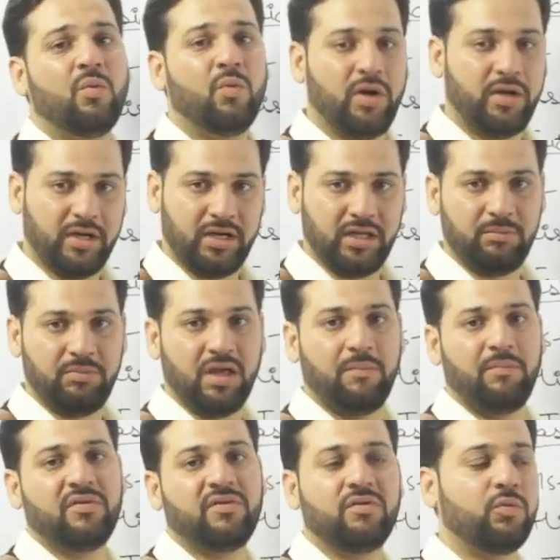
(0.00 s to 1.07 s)
What a
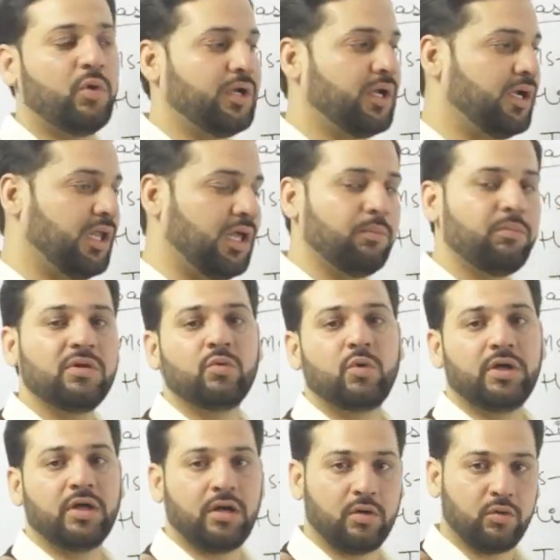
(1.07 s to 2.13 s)
DBMS is, what are tables,
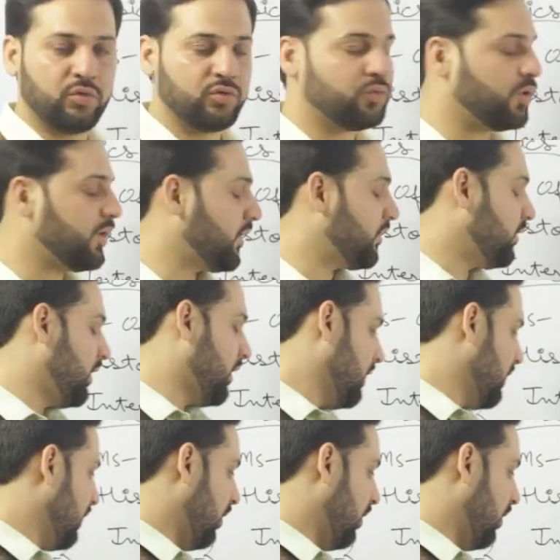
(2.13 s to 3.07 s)
what are rows, what are